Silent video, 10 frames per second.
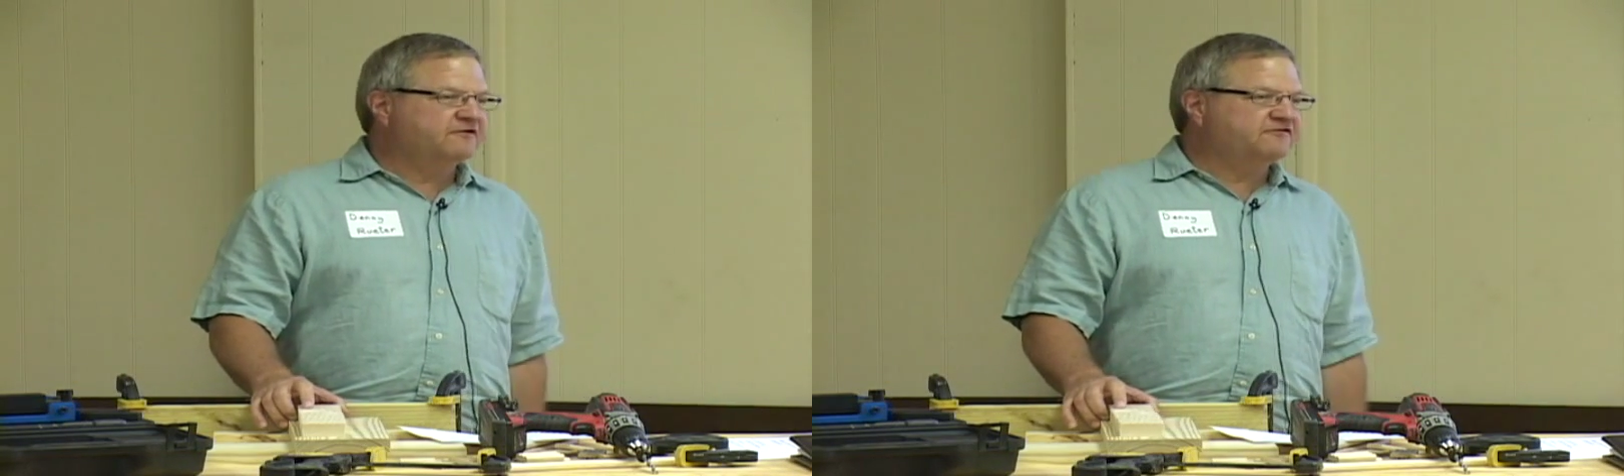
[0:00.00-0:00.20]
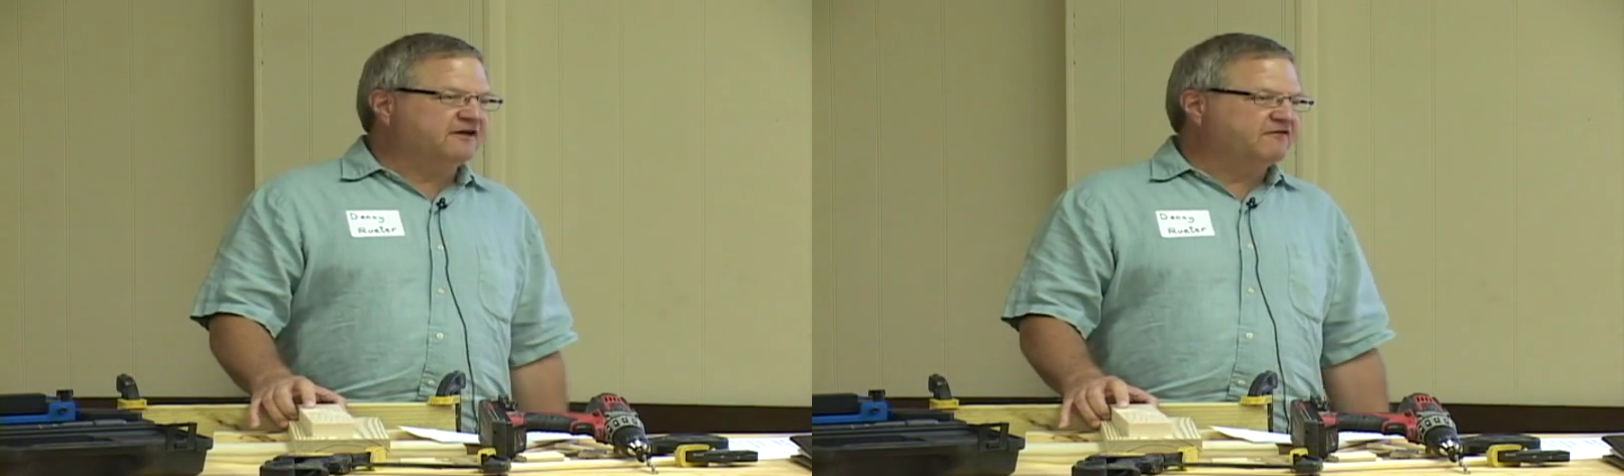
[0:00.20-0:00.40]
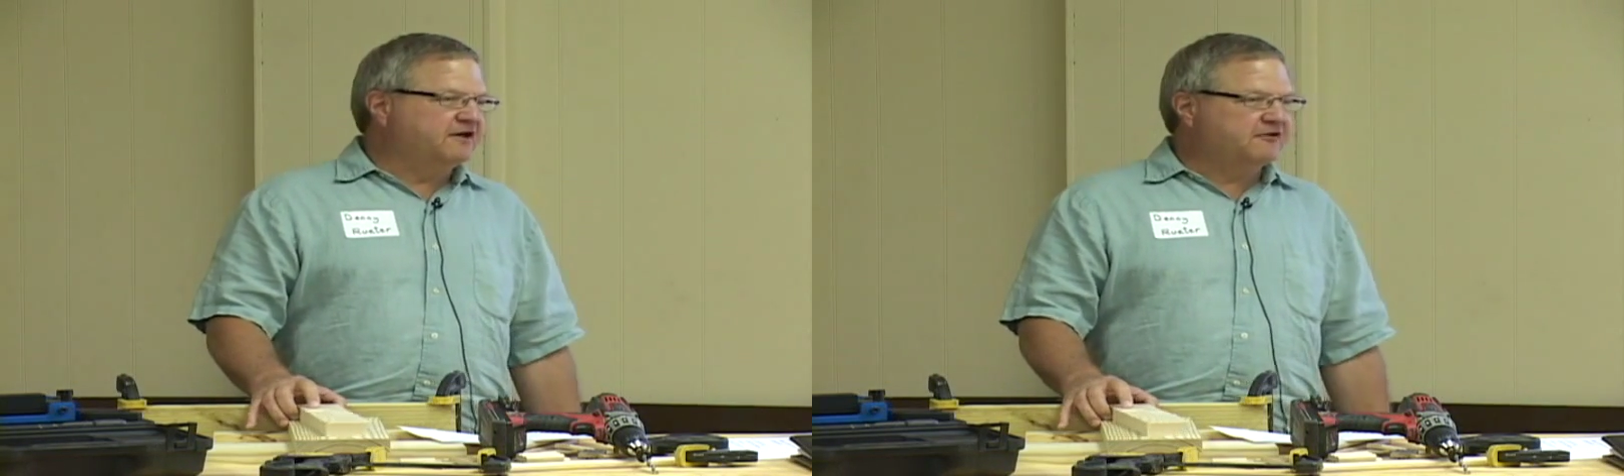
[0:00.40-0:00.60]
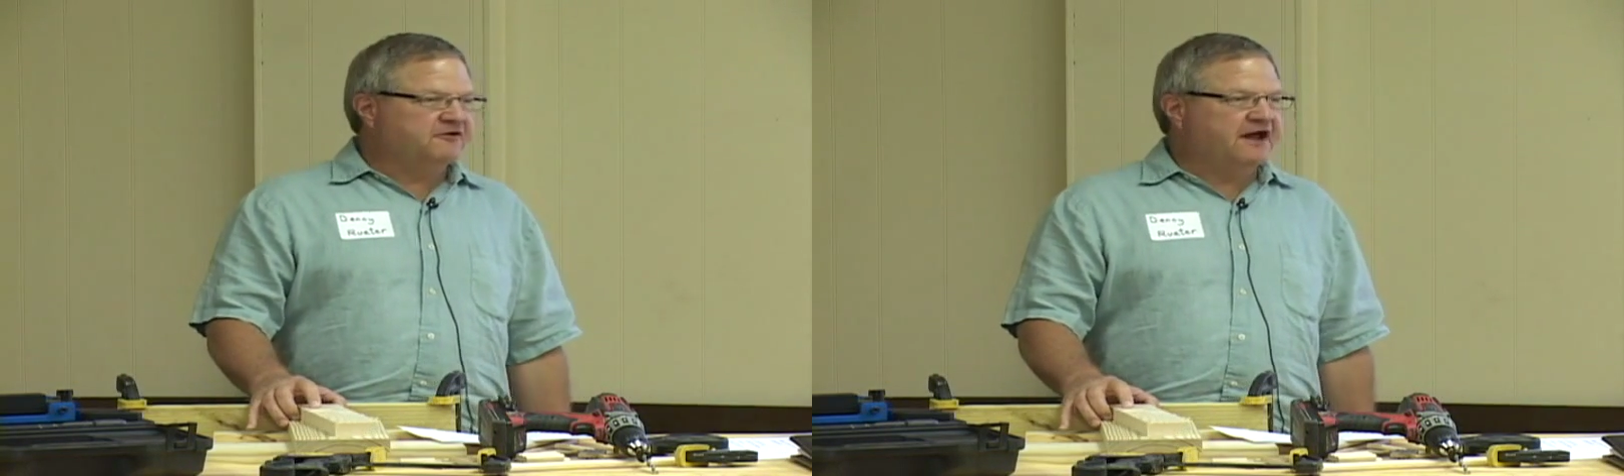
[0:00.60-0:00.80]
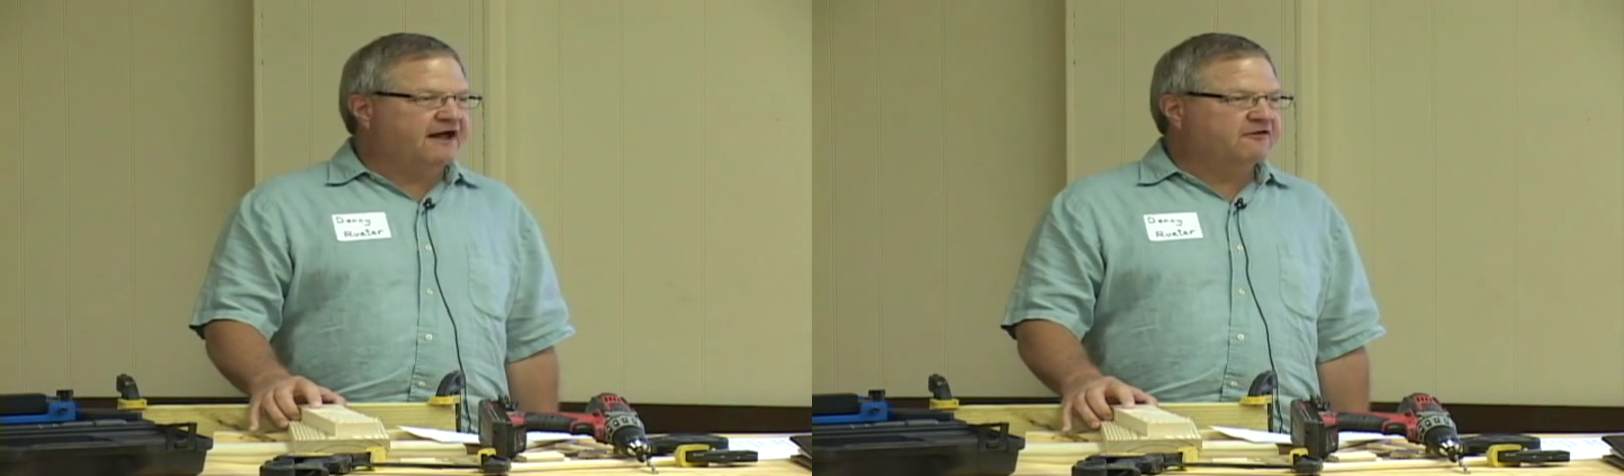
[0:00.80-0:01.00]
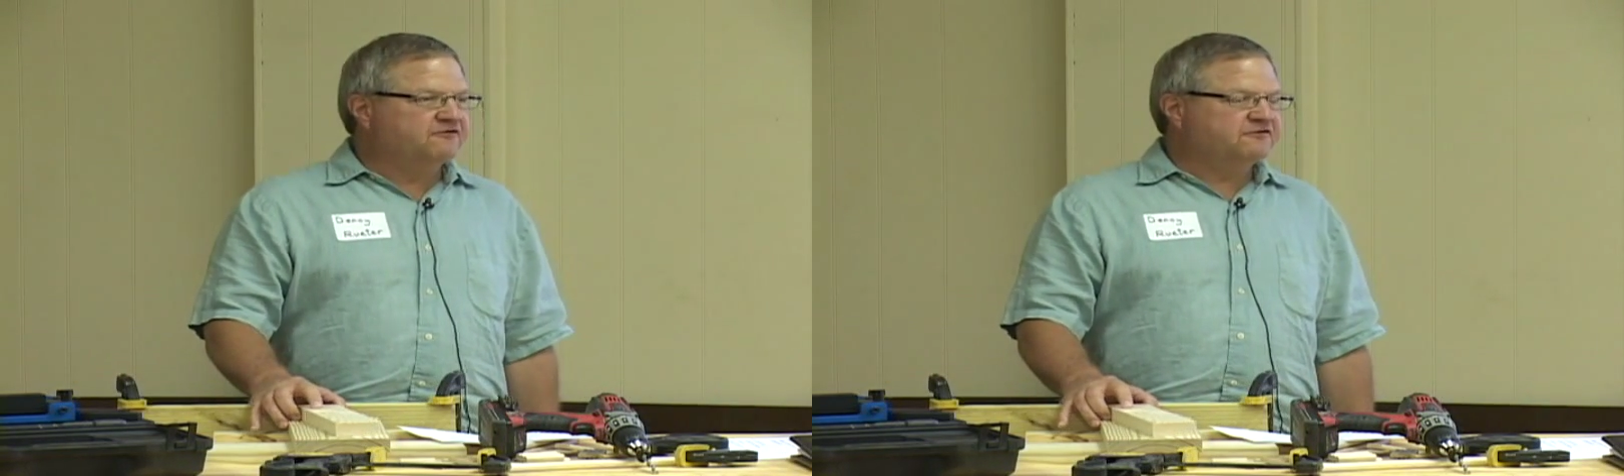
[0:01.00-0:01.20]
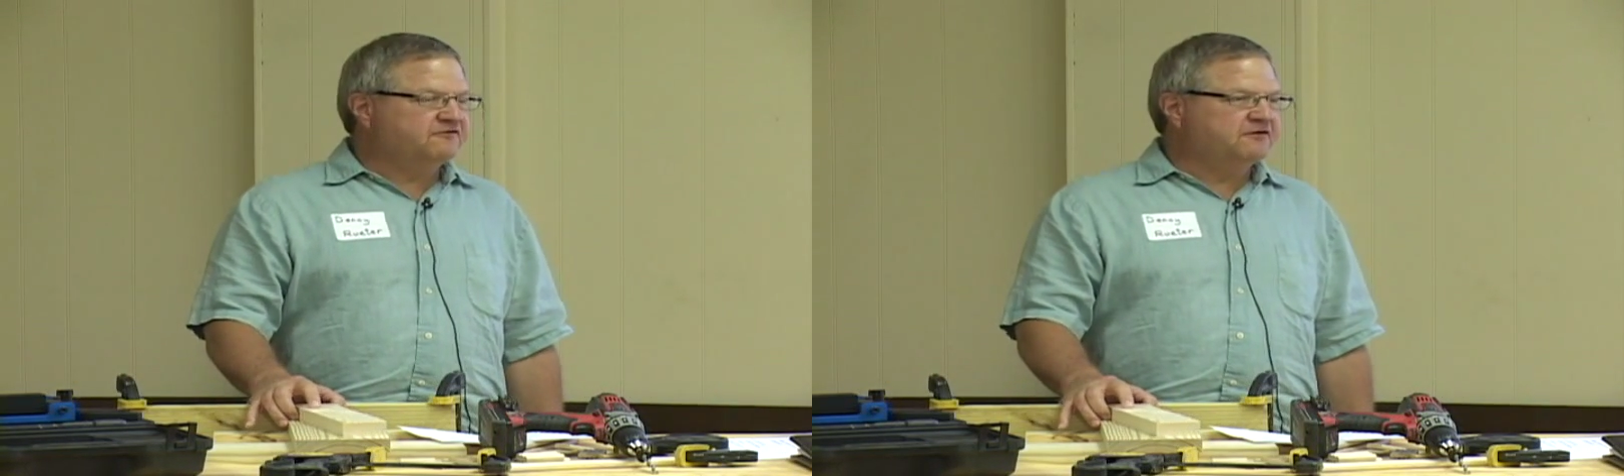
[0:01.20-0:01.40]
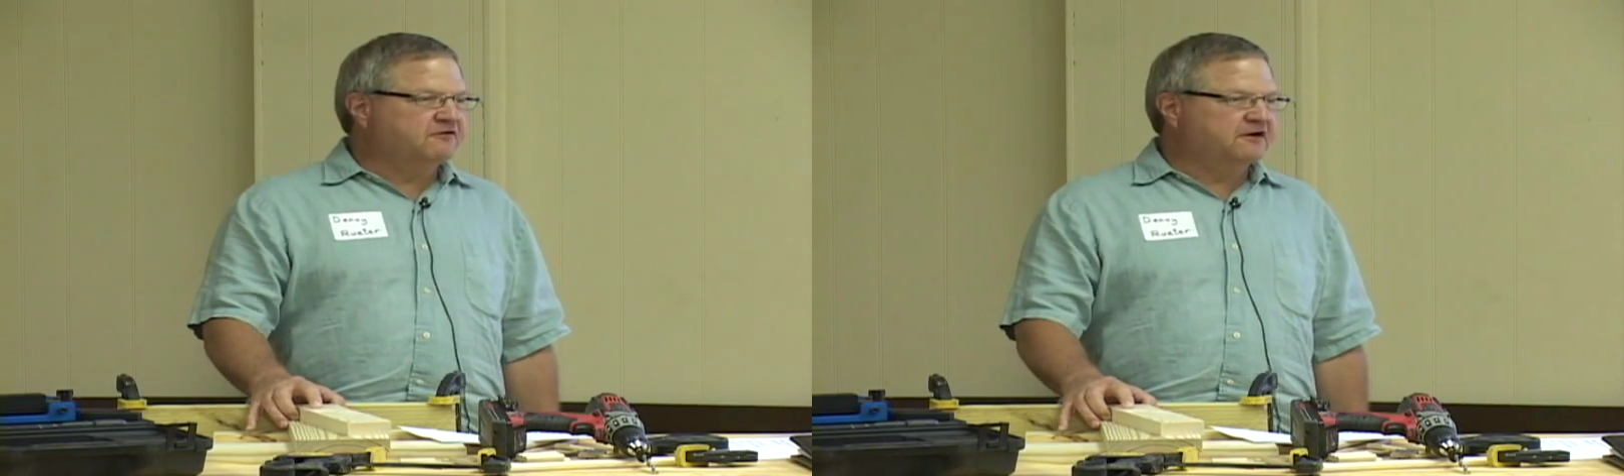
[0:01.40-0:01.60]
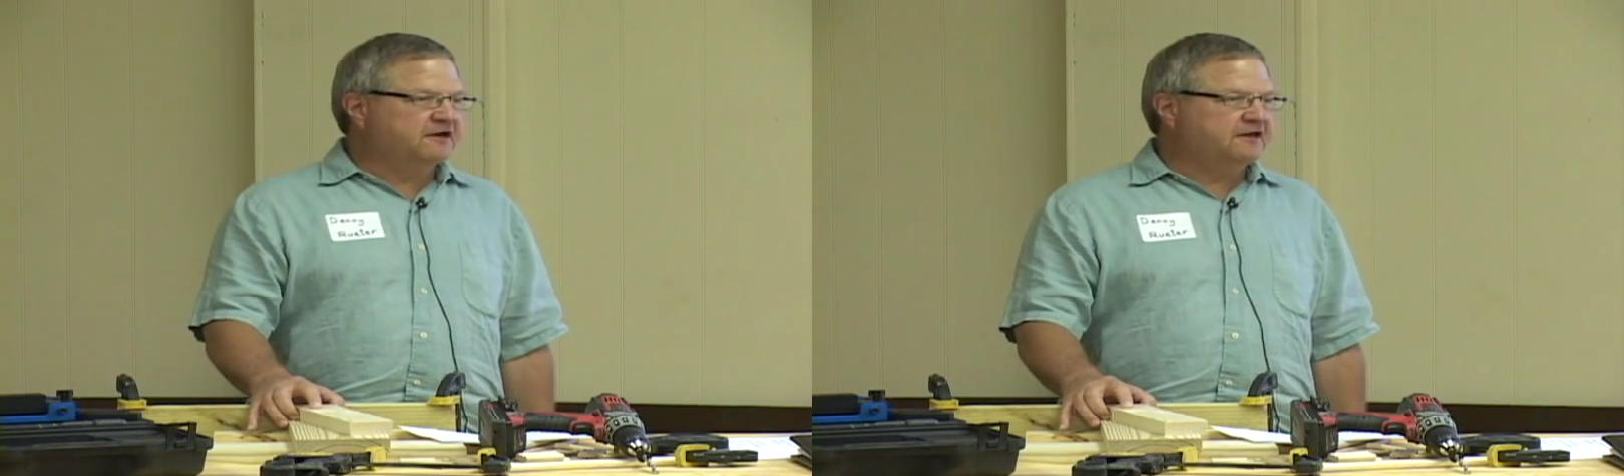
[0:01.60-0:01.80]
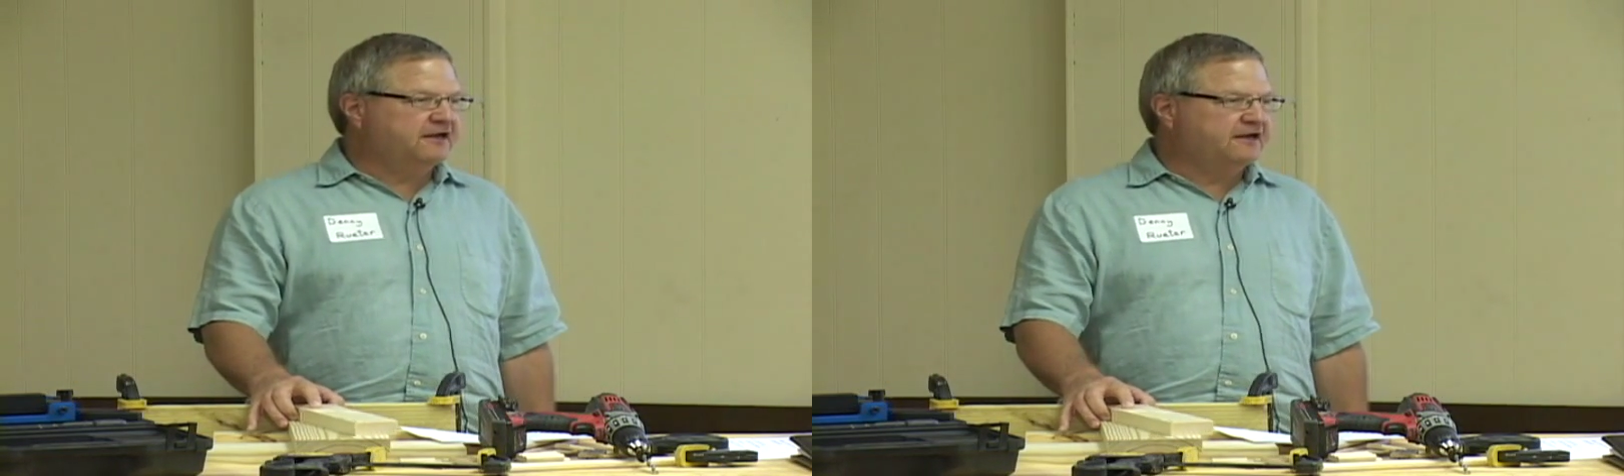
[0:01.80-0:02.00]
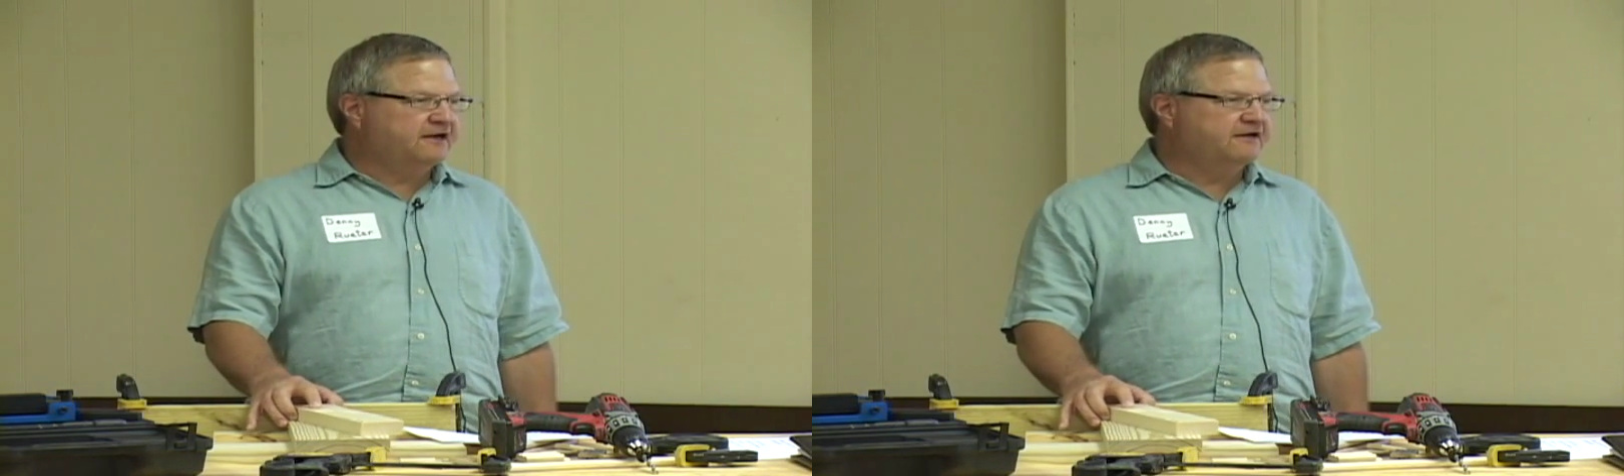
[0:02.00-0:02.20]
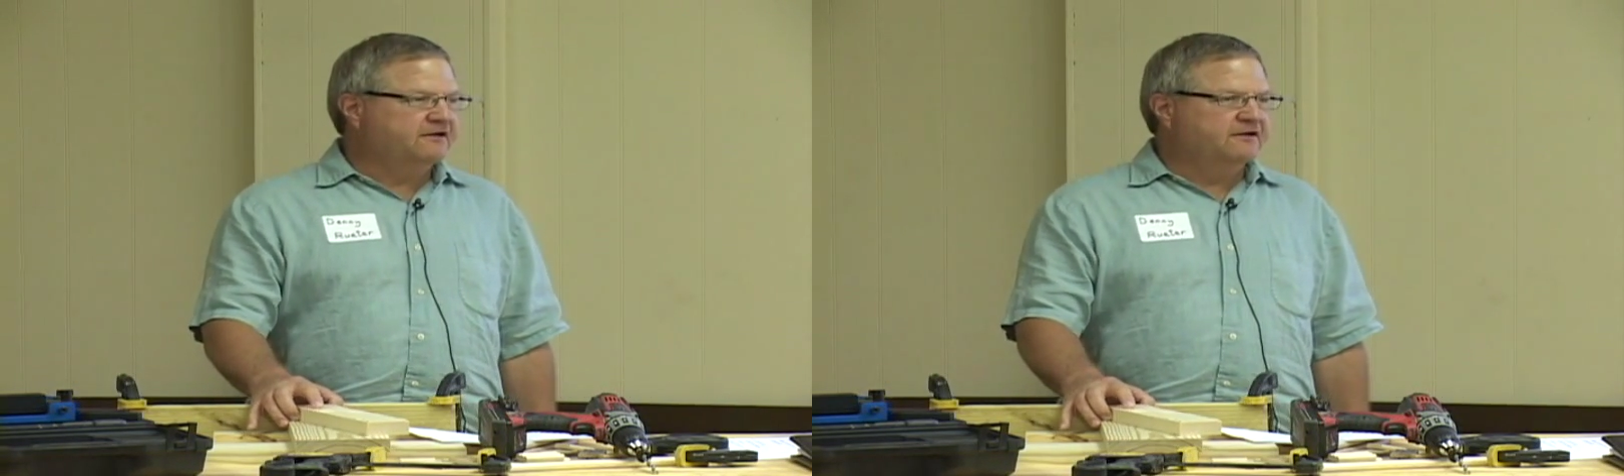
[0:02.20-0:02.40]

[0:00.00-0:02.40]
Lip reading: $700 if you look at a